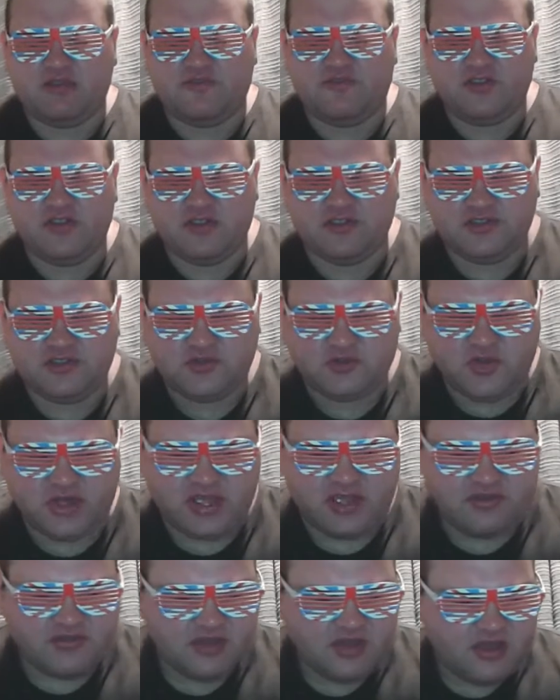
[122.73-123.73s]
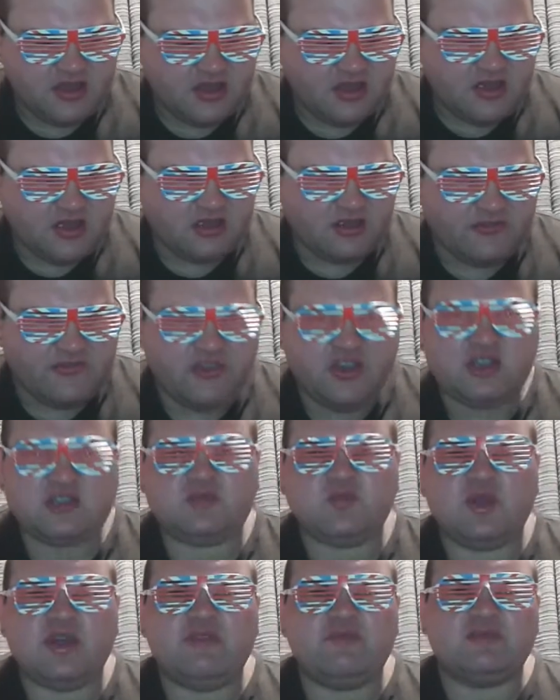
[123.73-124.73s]
the first wave. The
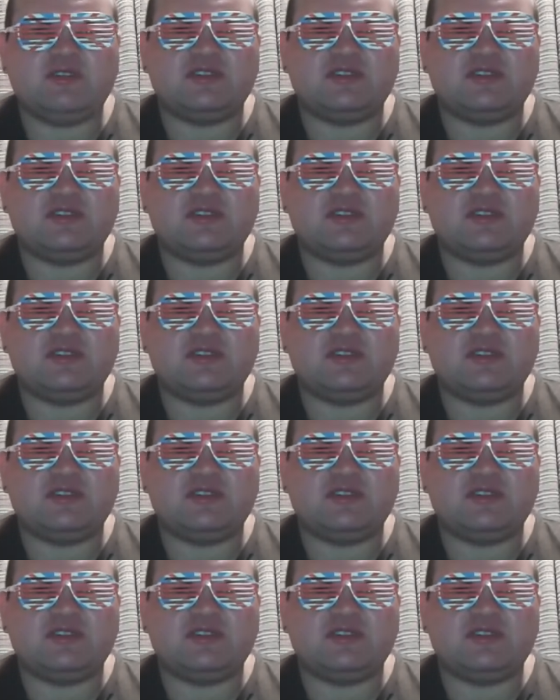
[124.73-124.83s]
first wave